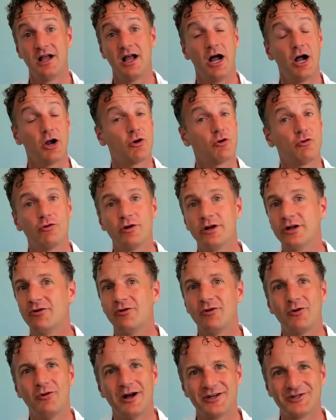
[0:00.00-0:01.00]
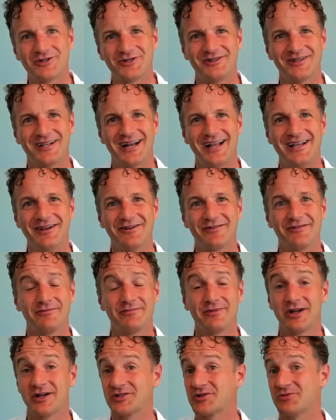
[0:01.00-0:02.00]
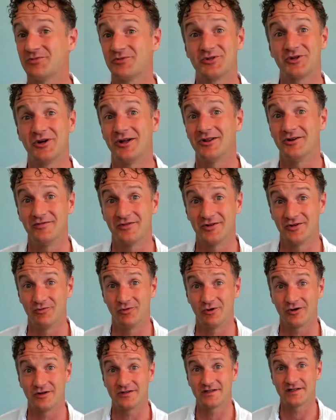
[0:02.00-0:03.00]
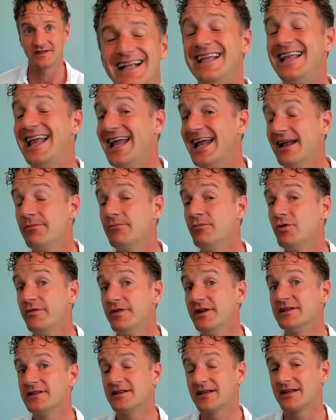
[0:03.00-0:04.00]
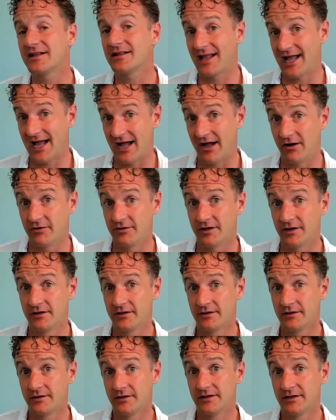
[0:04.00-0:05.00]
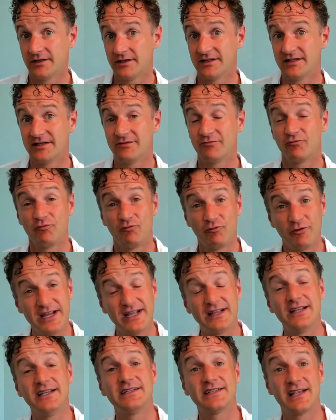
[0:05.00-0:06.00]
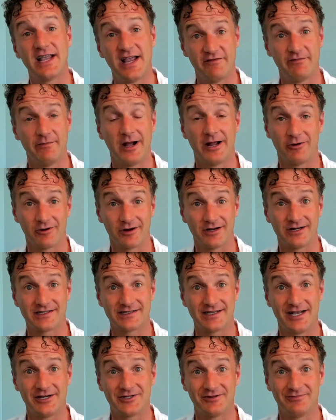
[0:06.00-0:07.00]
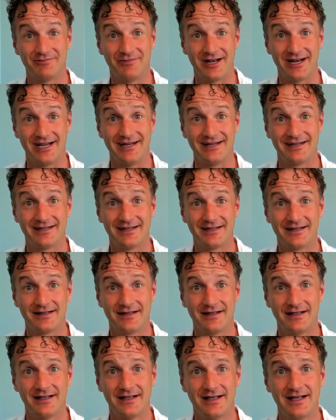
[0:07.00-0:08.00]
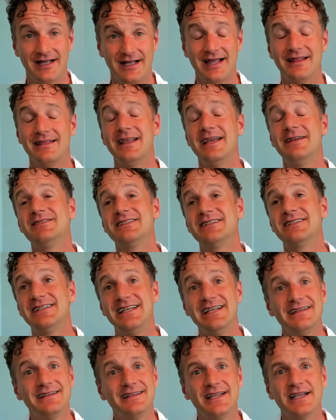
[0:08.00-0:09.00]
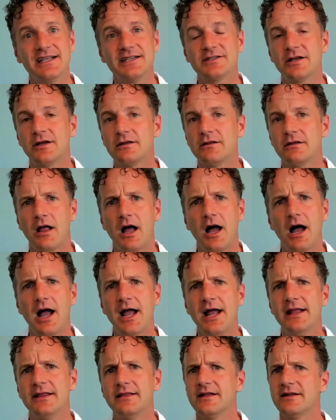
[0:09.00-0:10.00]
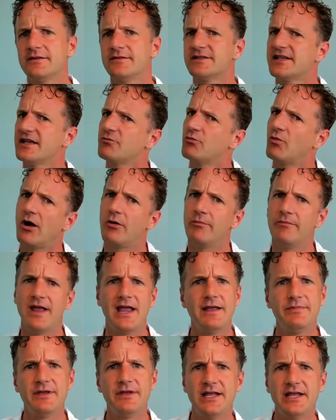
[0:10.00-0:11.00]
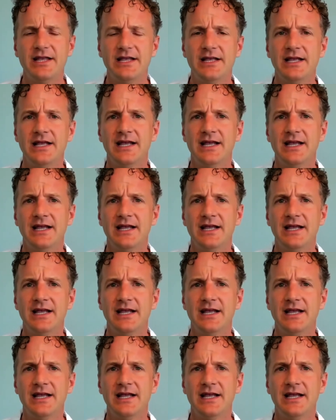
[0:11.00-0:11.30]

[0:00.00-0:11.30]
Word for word: a critical question that I hear from customers all over the world. Can moving to the cloud really save my organization money? They've seen things online that have said, well, maybe